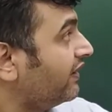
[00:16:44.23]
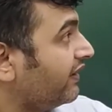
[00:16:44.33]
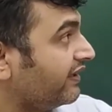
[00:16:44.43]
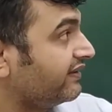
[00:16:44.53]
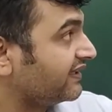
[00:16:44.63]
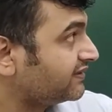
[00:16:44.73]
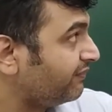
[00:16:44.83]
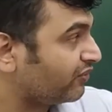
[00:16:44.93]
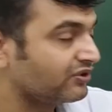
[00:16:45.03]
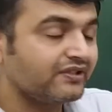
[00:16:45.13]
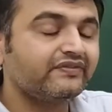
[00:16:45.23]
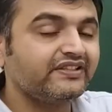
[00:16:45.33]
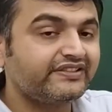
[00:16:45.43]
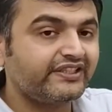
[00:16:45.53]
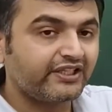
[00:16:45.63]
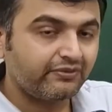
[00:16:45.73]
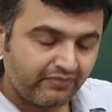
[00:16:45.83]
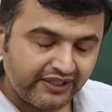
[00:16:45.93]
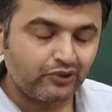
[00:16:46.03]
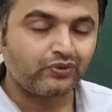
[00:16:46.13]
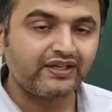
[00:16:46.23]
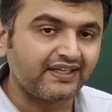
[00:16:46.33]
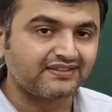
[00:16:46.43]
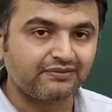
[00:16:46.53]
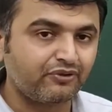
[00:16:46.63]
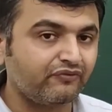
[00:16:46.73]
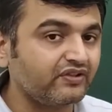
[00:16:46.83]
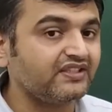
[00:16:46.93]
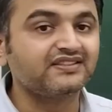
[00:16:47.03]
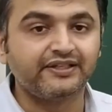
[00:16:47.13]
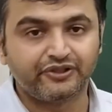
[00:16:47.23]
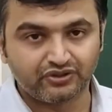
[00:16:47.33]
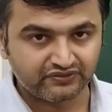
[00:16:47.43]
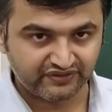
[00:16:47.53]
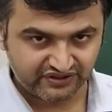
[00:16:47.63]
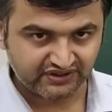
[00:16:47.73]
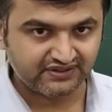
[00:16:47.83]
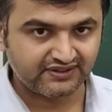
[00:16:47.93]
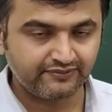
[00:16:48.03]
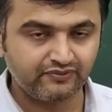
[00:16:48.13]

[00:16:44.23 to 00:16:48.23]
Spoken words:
and thus because of this theorem, I took an example of a discontinuous functions.